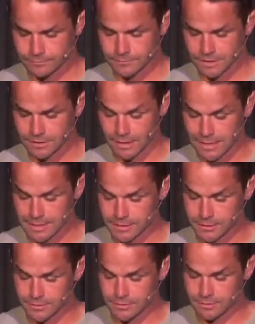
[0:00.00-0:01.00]
And the last
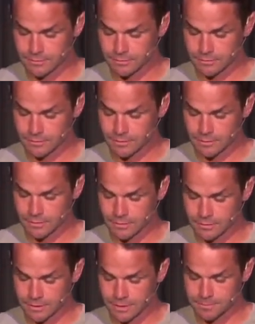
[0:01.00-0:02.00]
two
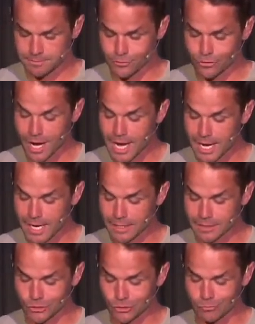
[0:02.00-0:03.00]
says, pray
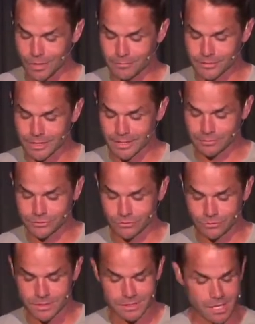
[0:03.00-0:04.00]
that you may be able
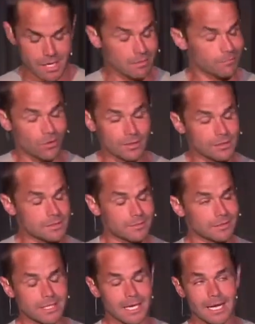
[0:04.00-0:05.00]
to escape all that's
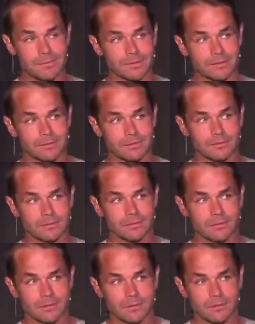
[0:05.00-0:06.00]
about to happen.
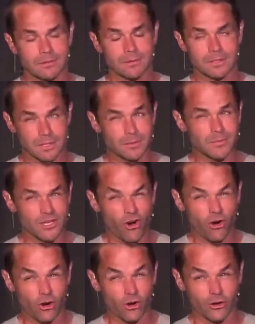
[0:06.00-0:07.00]
It's going to be
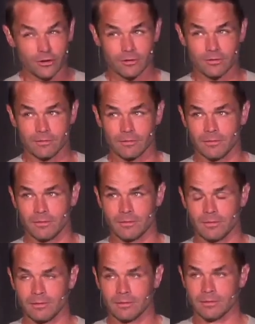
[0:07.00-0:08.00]
hard.
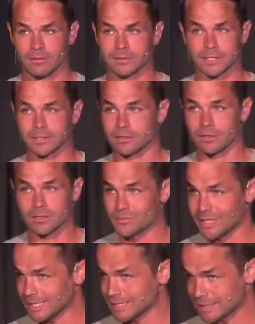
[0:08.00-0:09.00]
It's going to cause
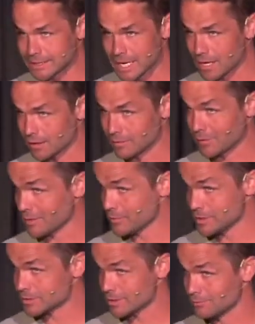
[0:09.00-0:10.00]
many to doubt,
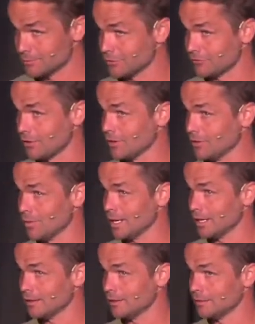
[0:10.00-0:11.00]
maybe some to fall
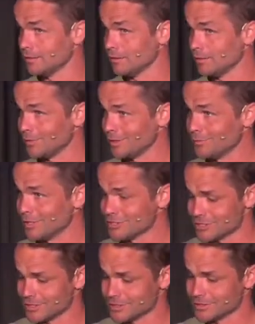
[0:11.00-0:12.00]
away. And he
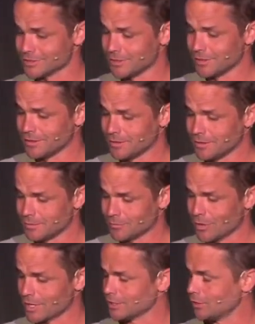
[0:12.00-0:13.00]
mentions
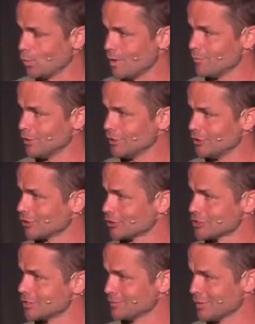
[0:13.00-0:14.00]
pregnant women and
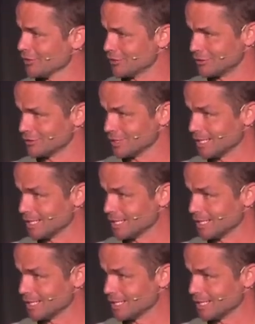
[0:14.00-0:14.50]
nursing mothers.